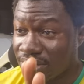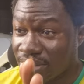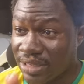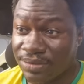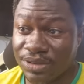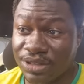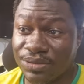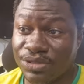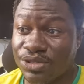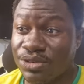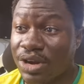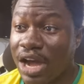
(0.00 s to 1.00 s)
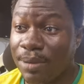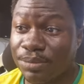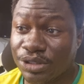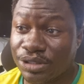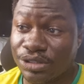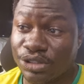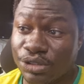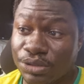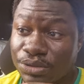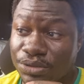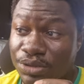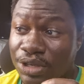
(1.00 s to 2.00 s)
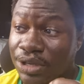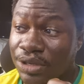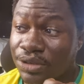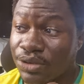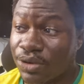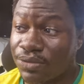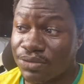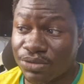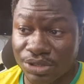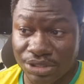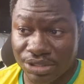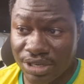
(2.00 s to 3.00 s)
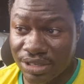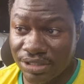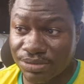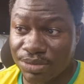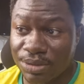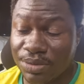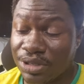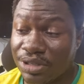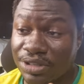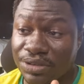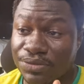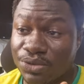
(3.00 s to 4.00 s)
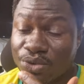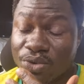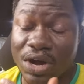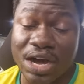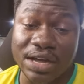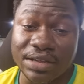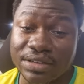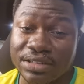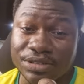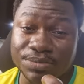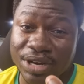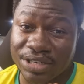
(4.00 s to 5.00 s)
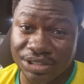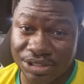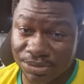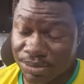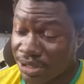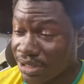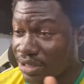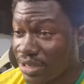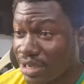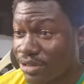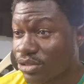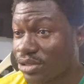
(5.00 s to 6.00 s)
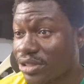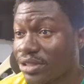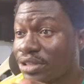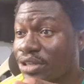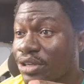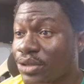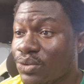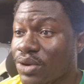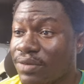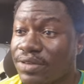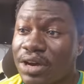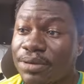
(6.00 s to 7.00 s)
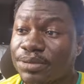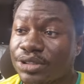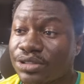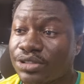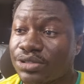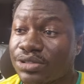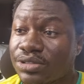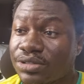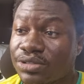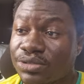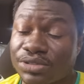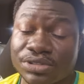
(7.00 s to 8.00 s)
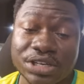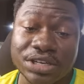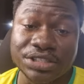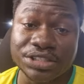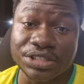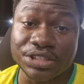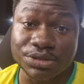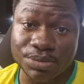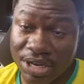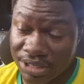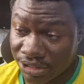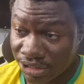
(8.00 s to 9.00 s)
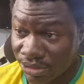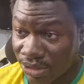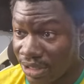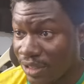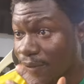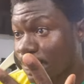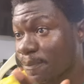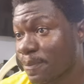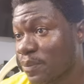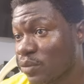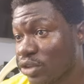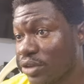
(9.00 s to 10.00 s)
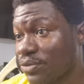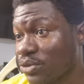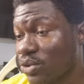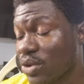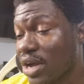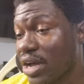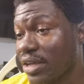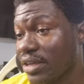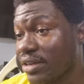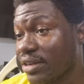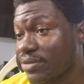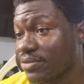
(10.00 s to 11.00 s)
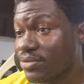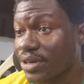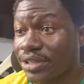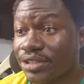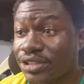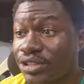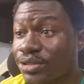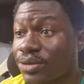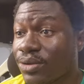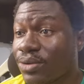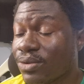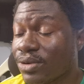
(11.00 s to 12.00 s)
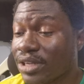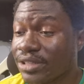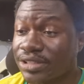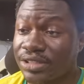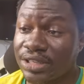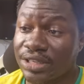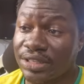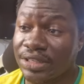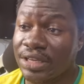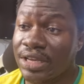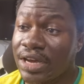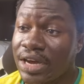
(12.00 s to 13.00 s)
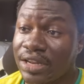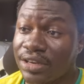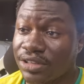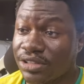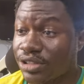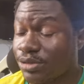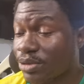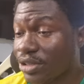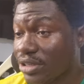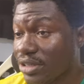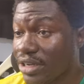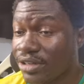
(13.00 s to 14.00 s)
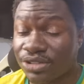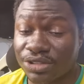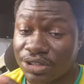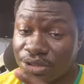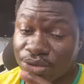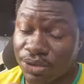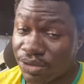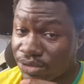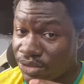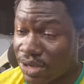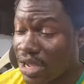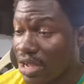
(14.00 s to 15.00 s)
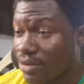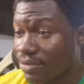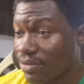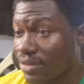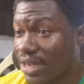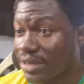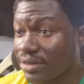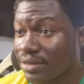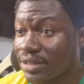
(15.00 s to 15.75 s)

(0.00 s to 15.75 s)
gives you option to your research. Maybe if you are in a Spanish-speaking country, you have the option to search in Spanish, okay? If you are in a French or, let's say, an English-speaking country, you also have that